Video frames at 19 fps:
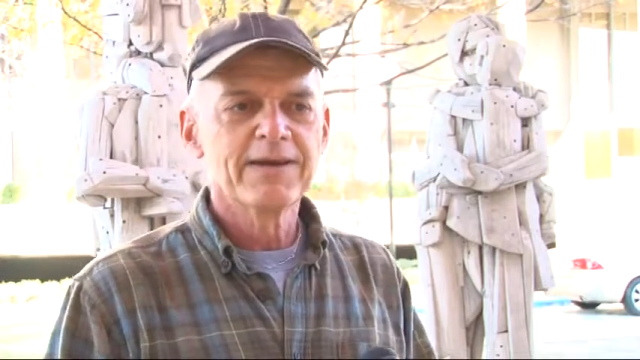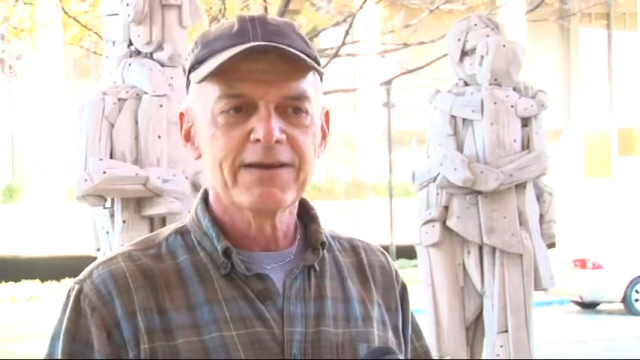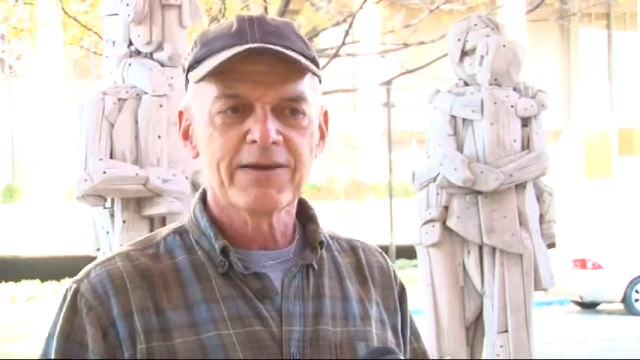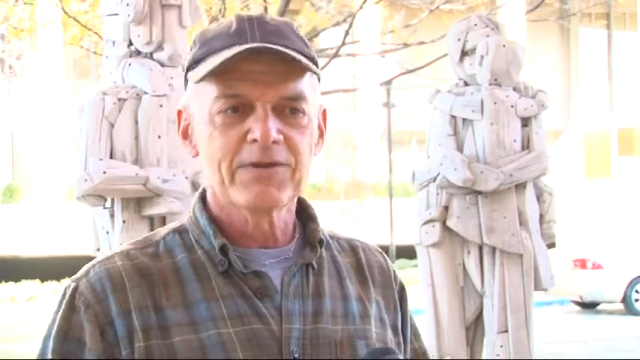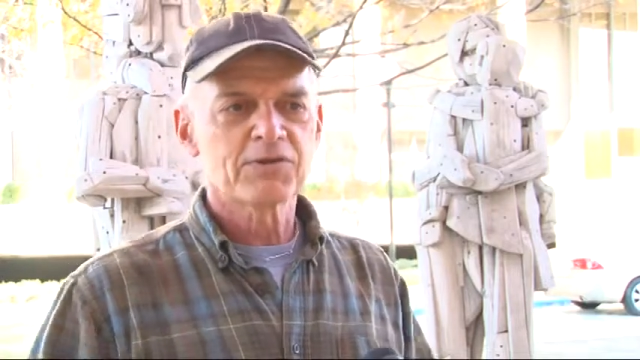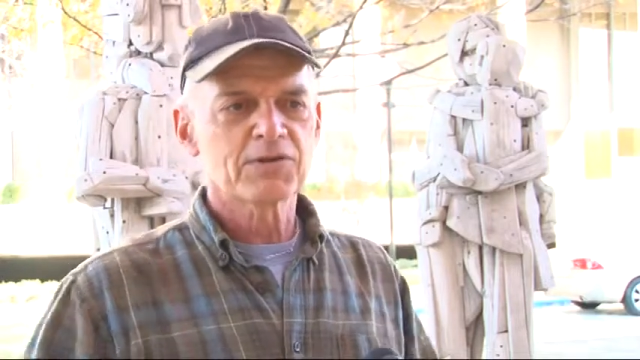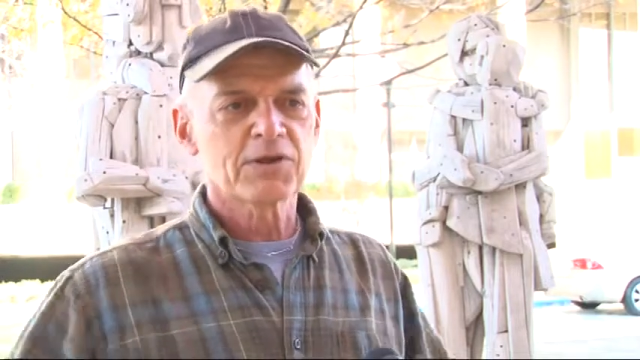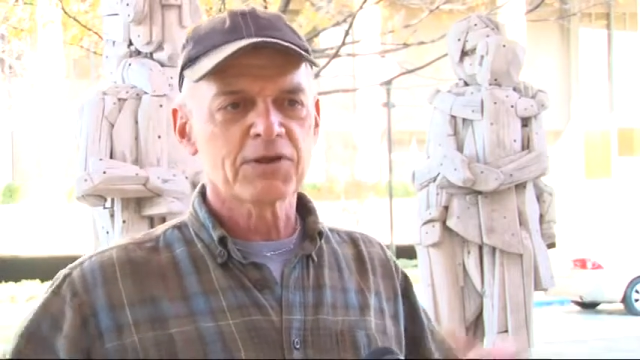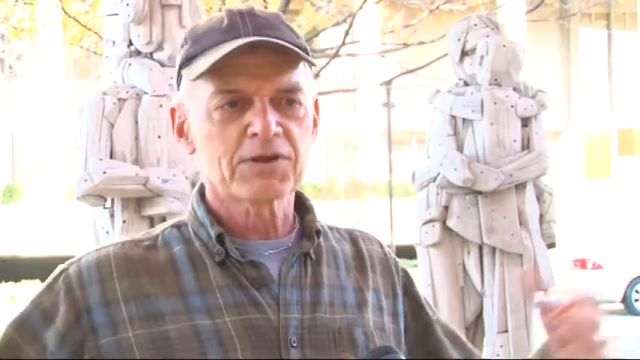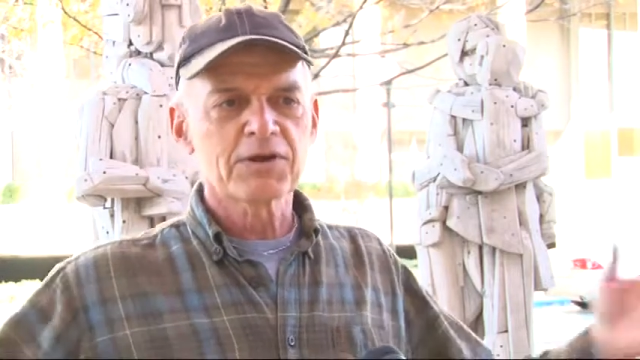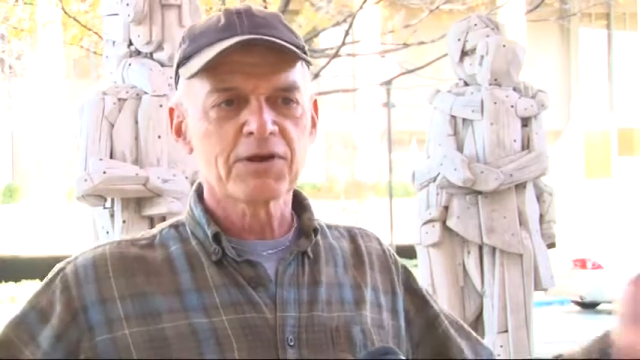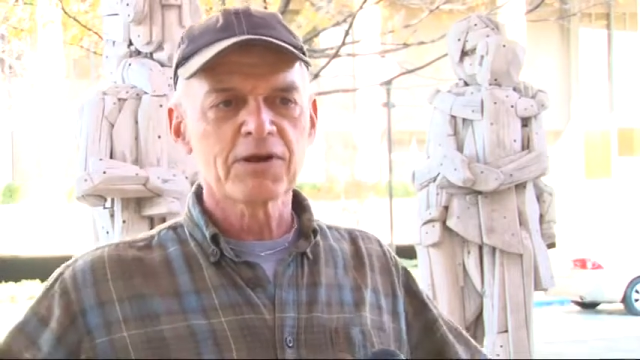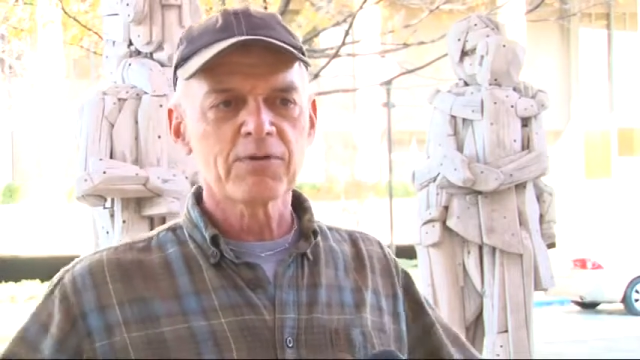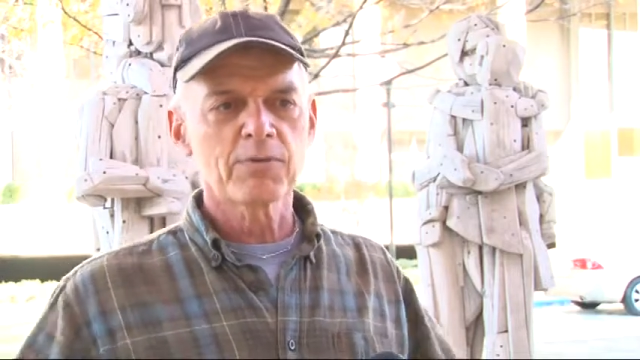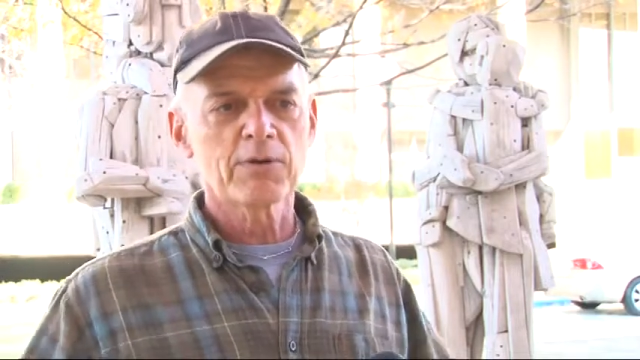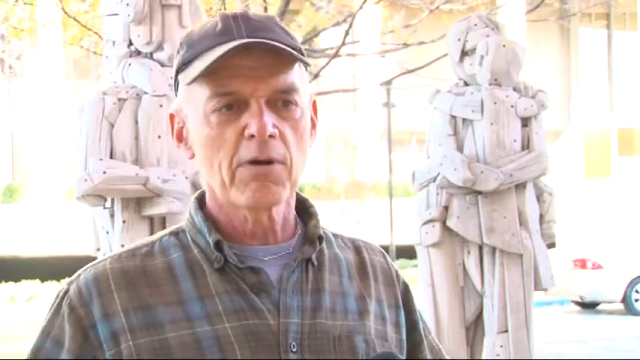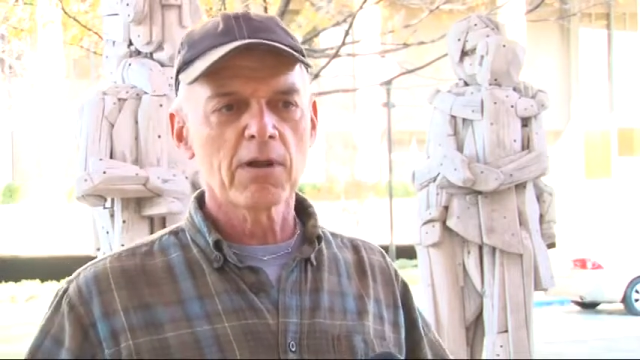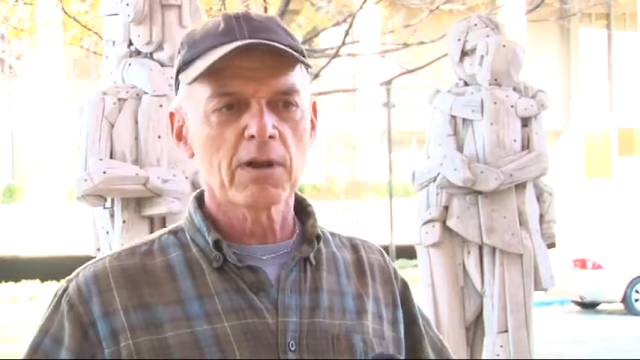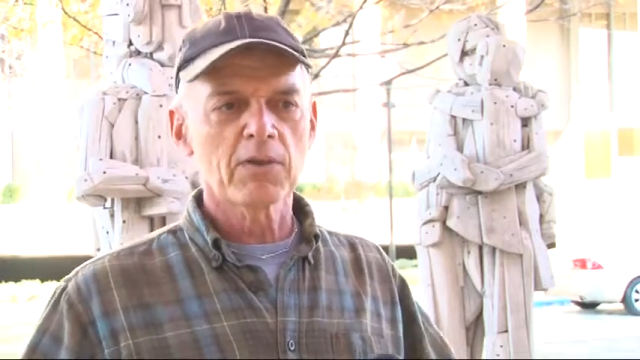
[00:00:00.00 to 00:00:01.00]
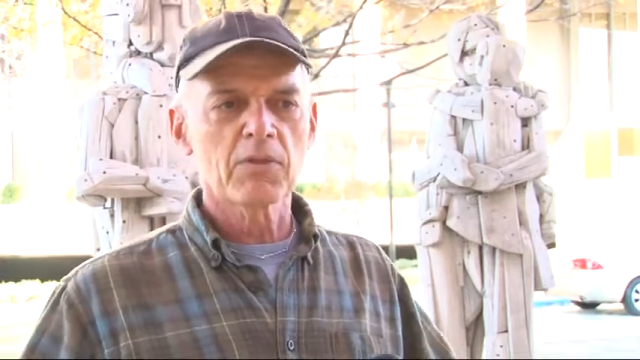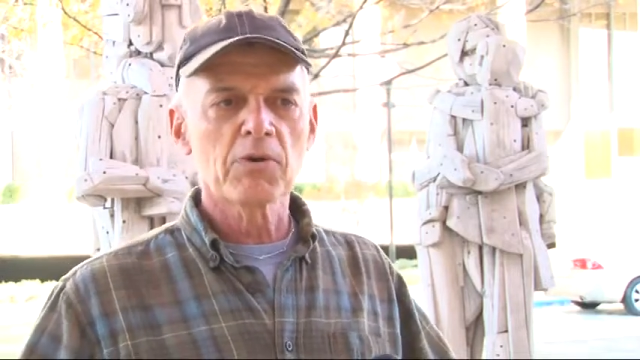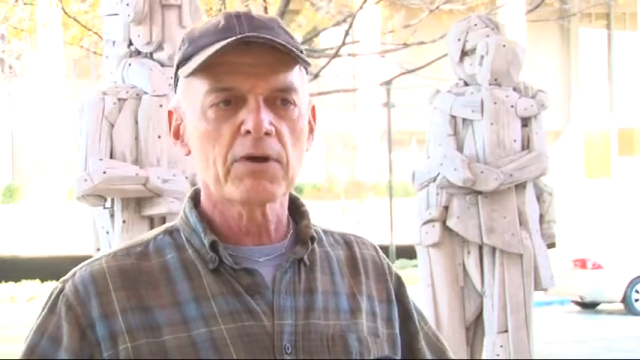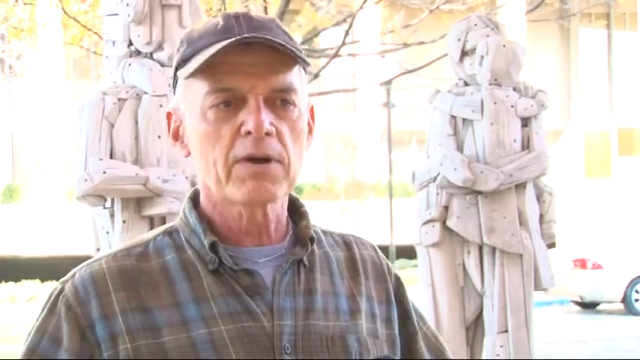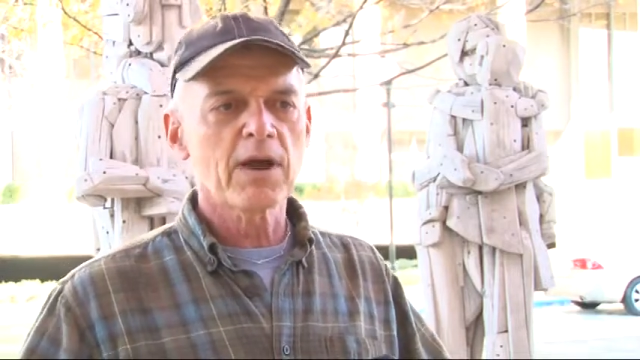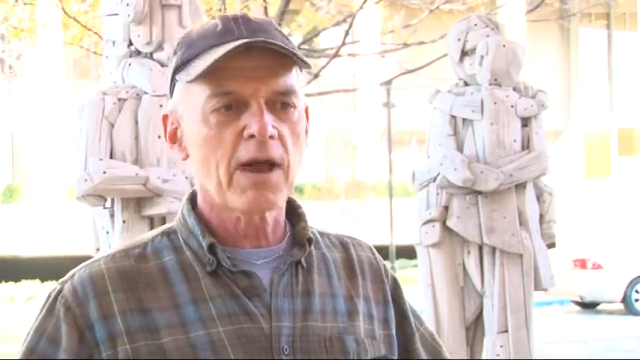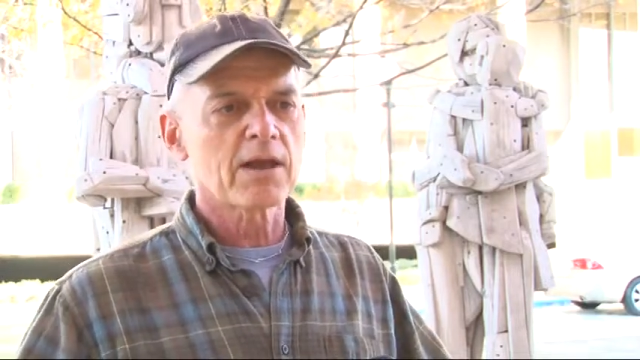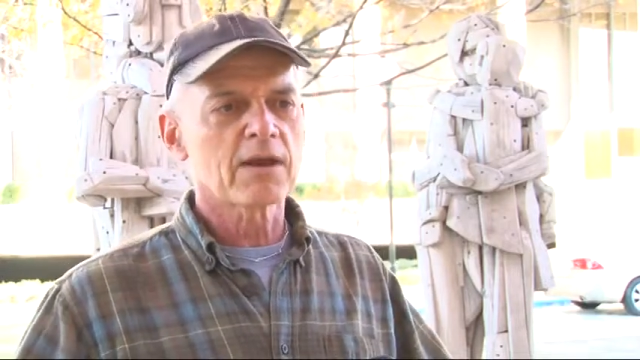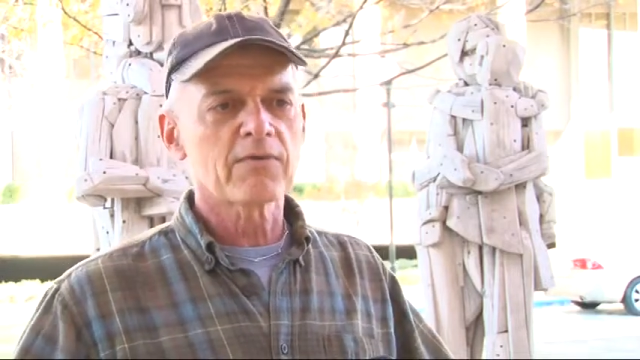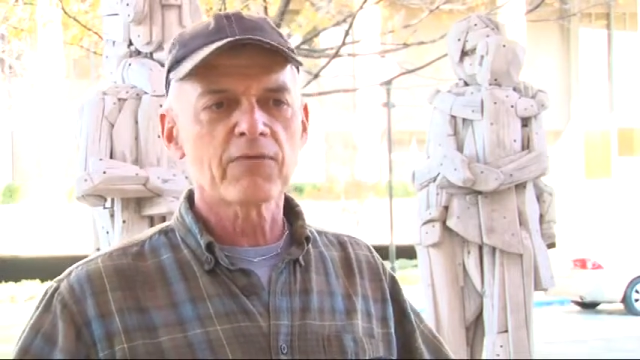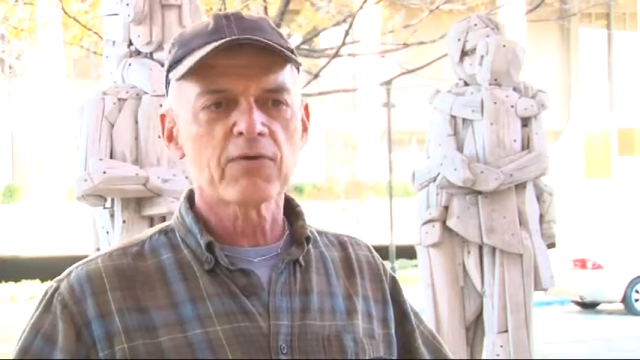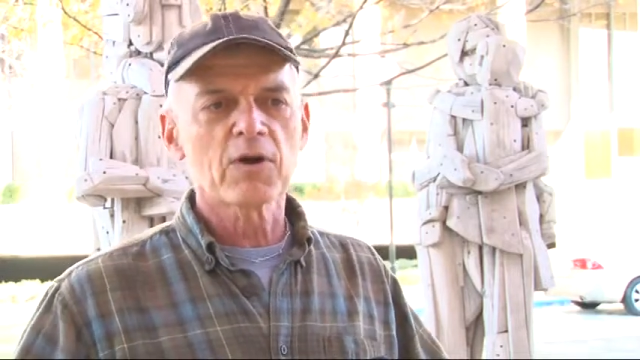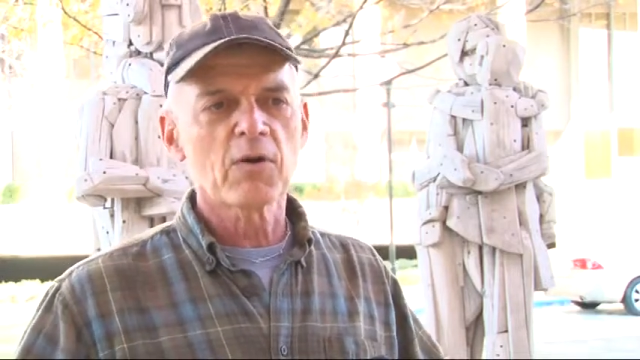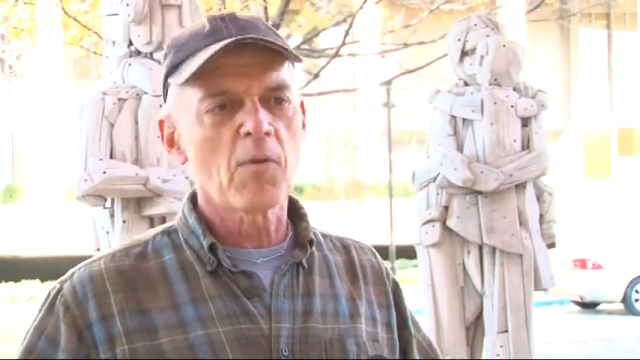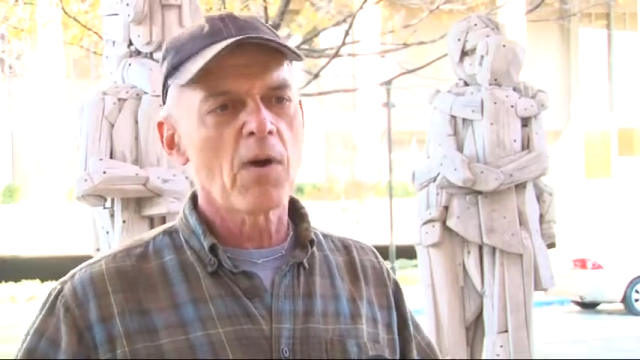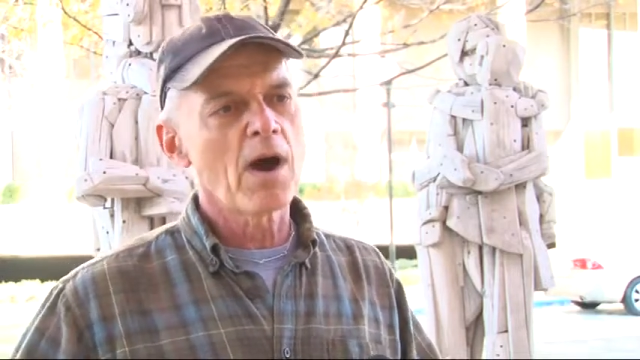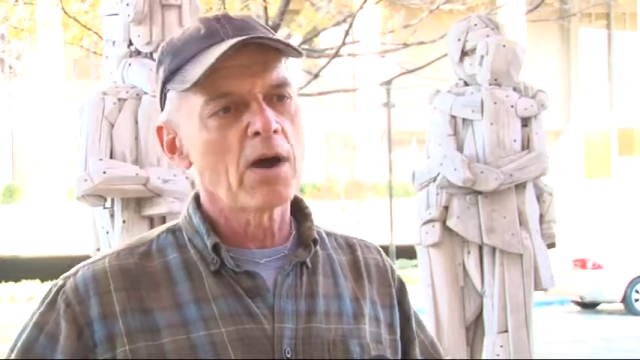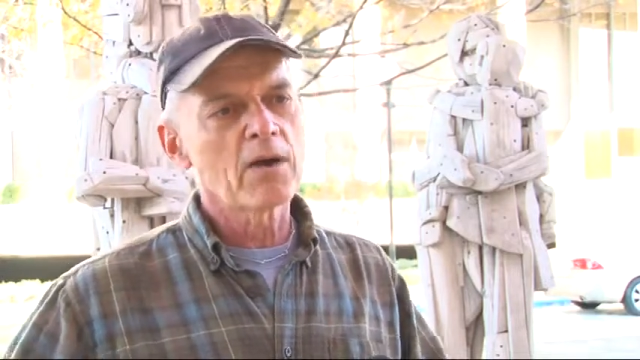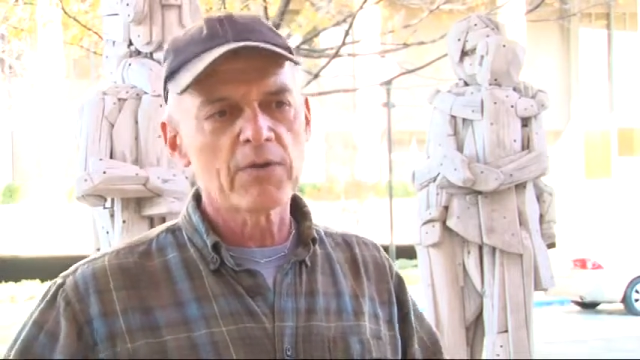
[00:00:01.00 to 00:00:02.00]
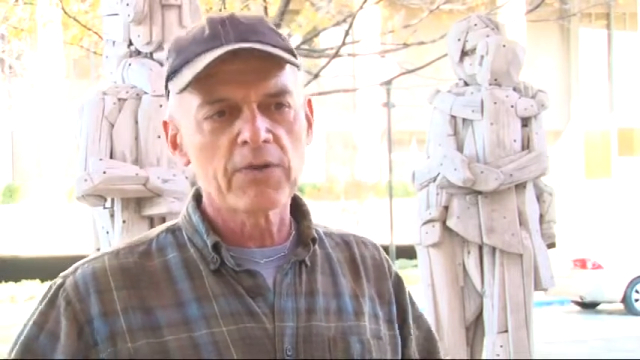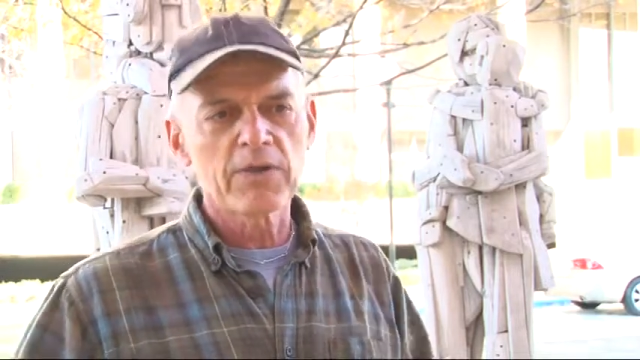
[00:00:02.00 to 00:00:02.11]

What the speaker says: It's just here, we're going to look at it for a while,